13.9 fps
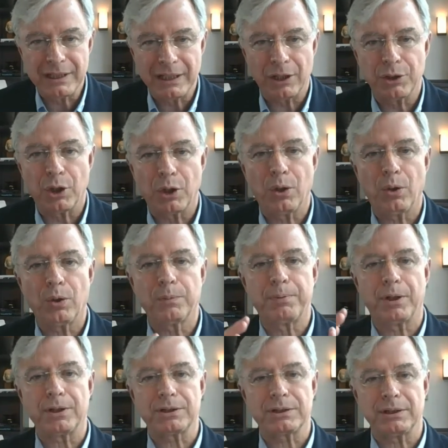focusing on the
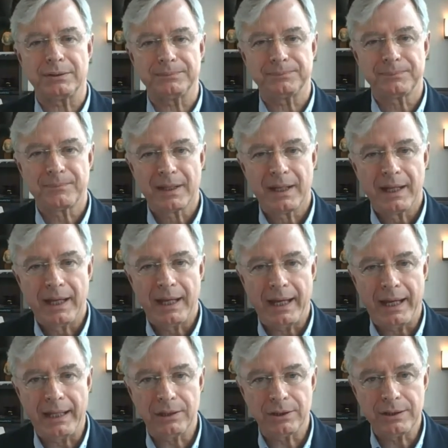whole person
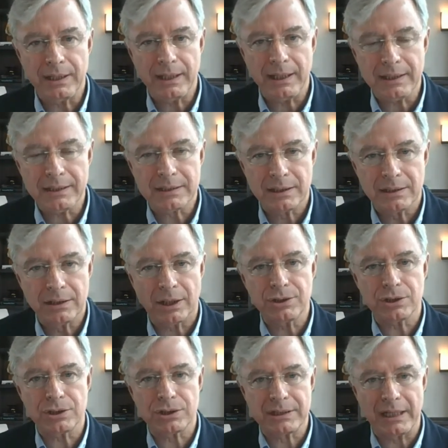and the
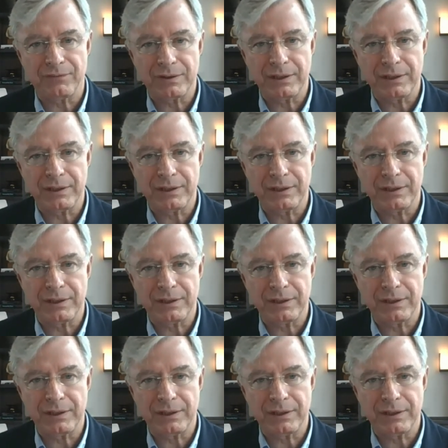needs, not